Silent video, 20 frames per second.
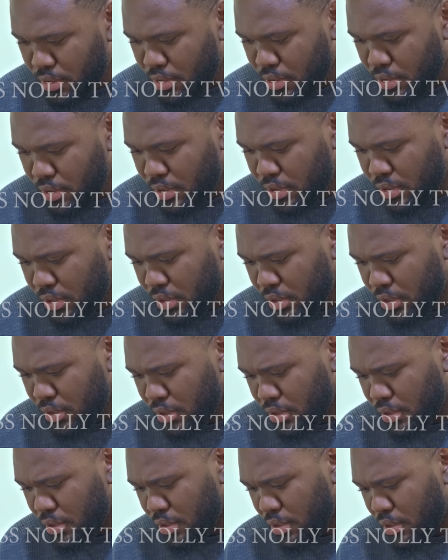It's
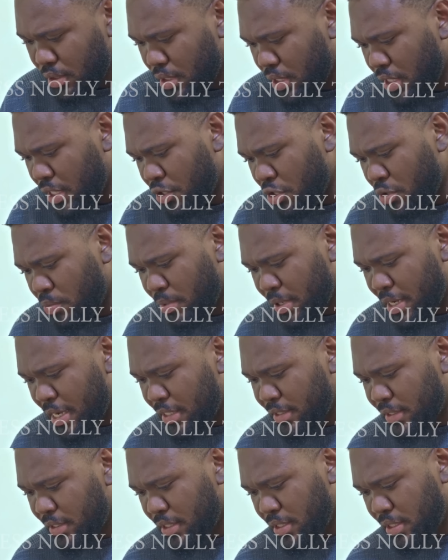healing up
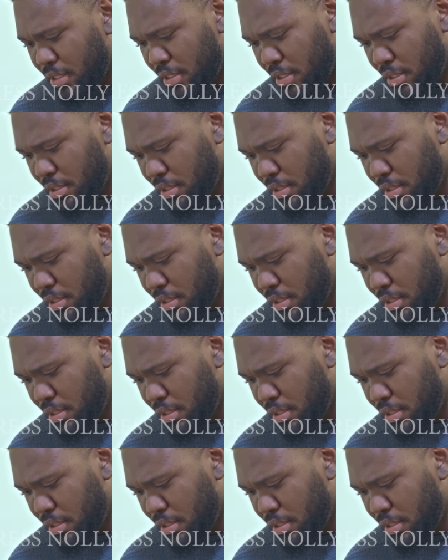nicely.